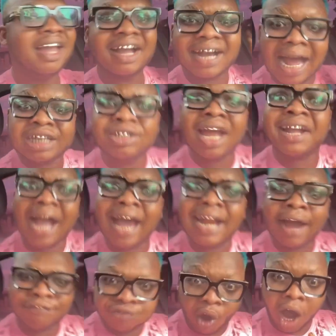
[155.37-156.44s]
Catch a
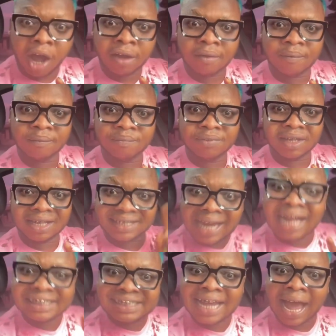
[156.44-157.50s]
guy for the
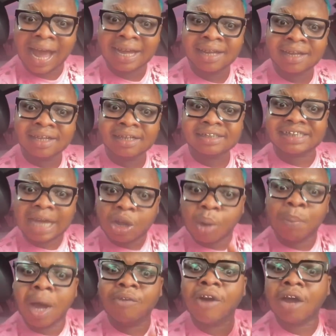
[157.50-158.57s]
entire
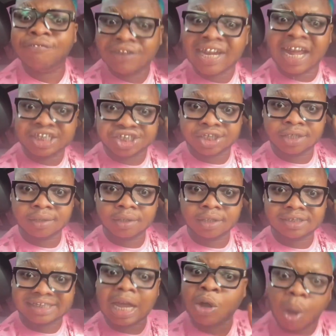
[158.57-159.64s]
Sakubono village.
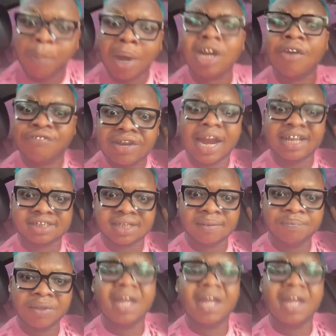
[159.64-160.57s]
Sakubono village.